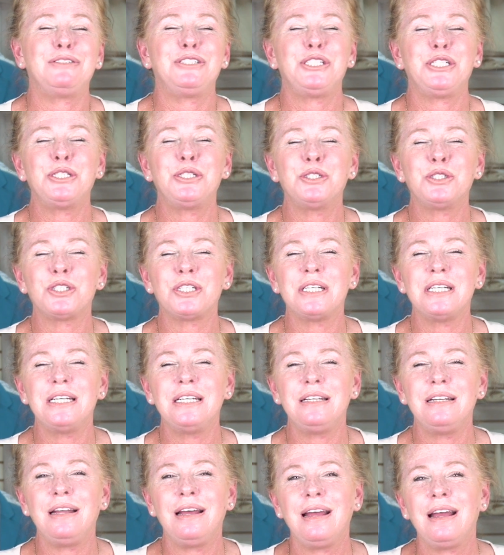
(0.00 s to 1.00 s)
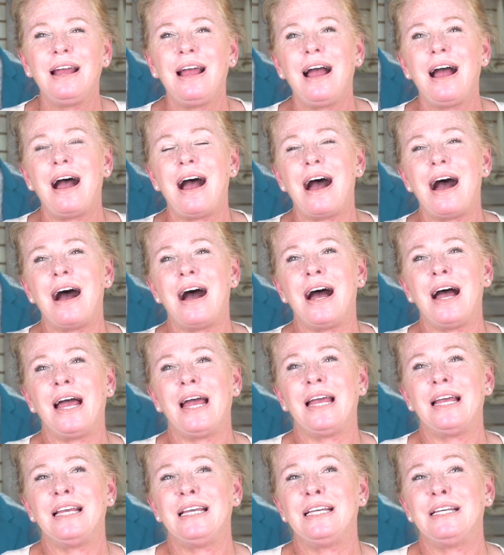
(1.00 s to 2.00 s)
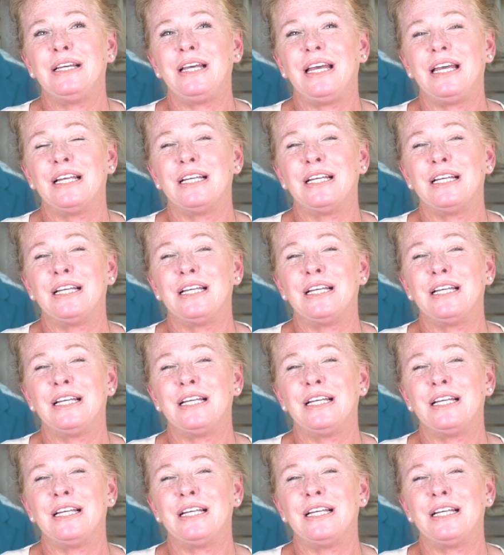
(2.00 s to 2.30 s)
children, I